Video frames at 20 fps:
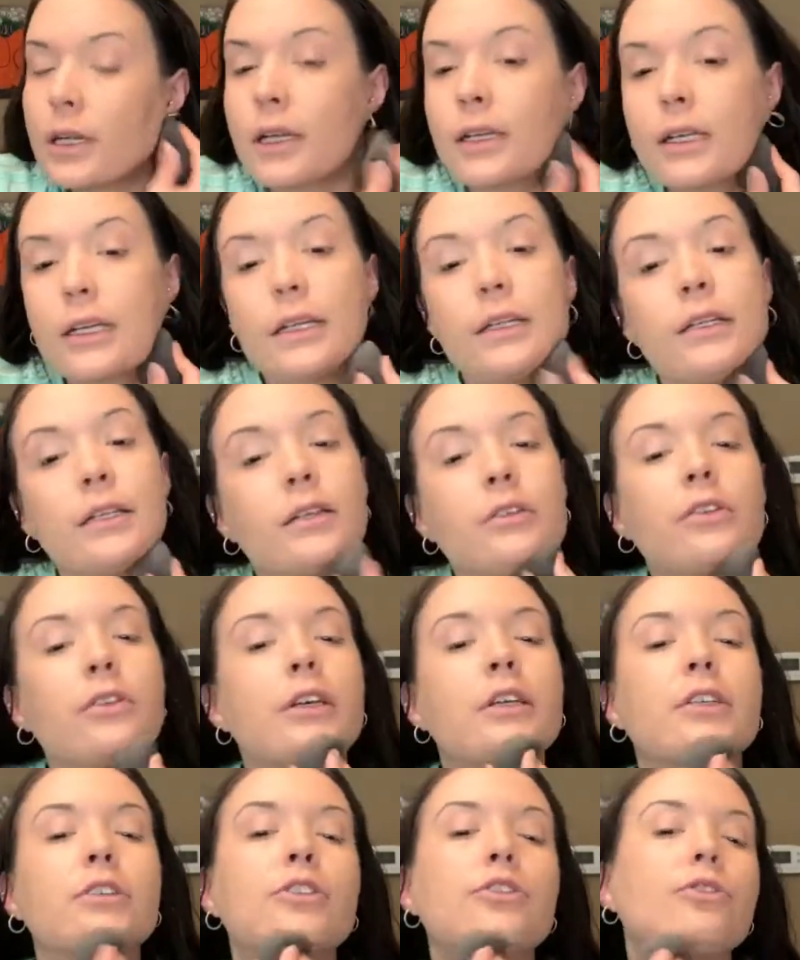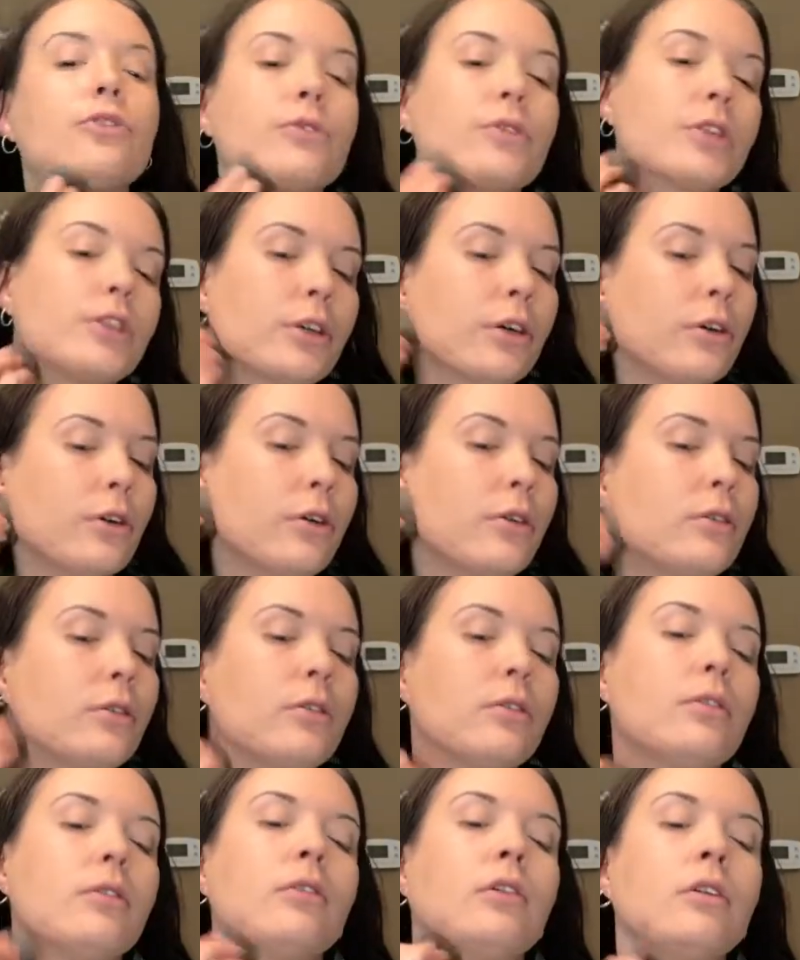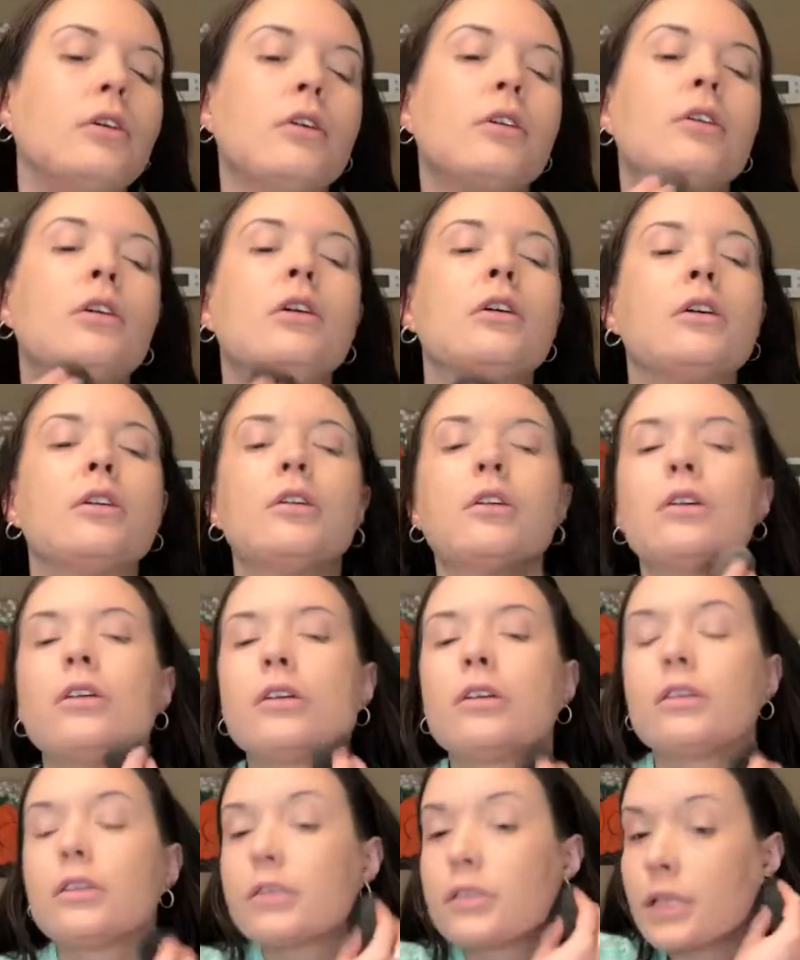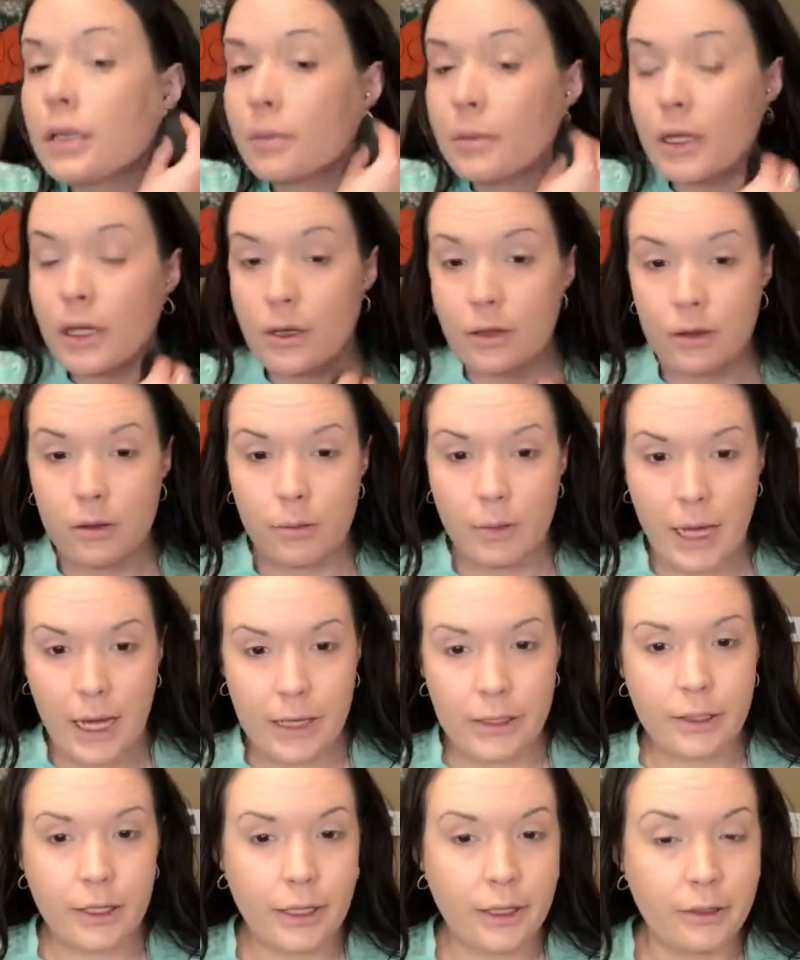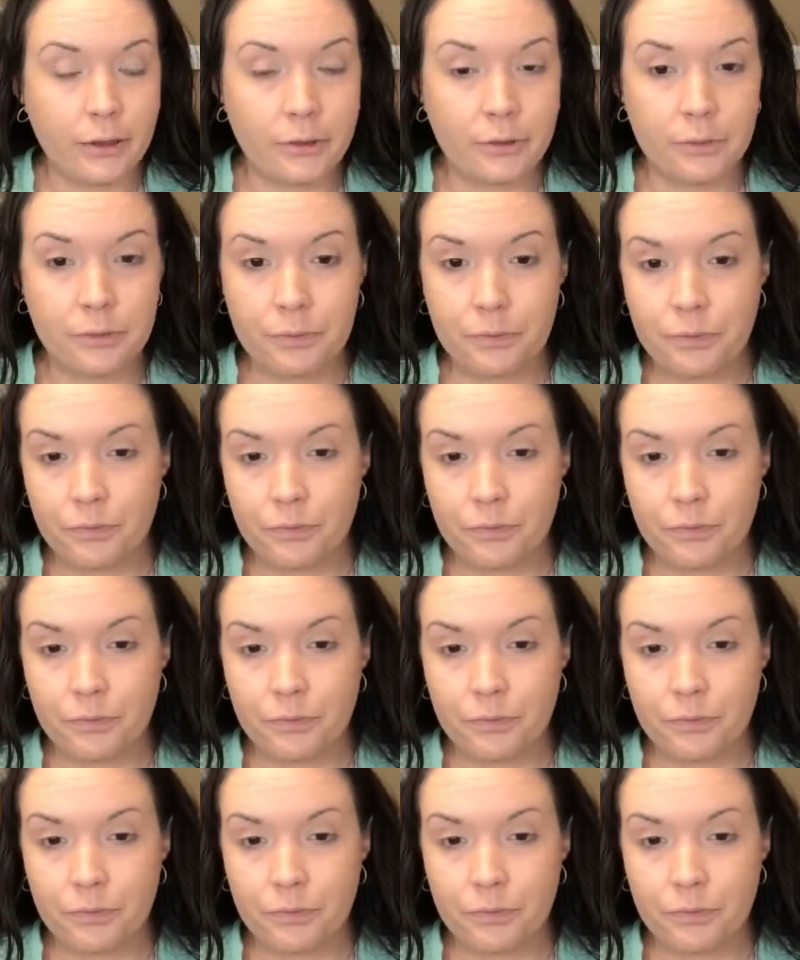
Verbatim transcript: I can hear like a drill or something in the background.